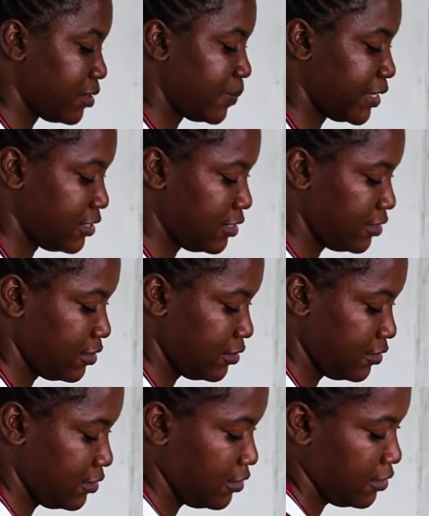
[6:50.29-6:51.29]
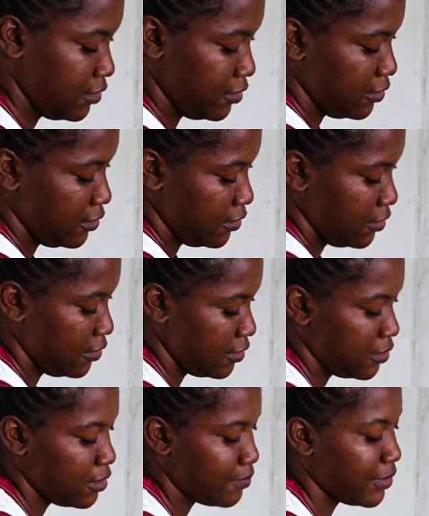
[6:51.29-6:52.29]
chapati,
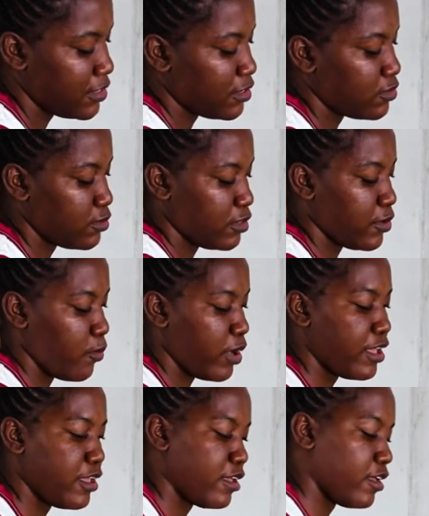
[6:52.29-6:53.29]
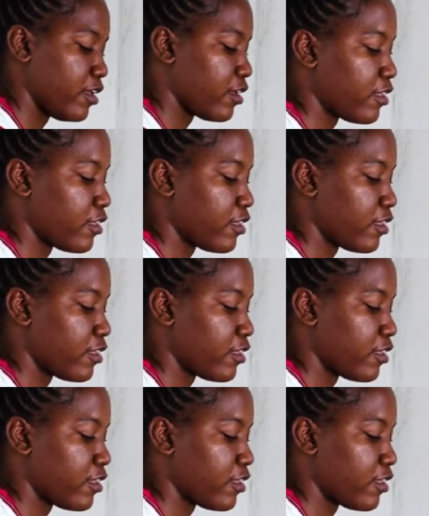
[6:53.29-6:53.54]
depending to the way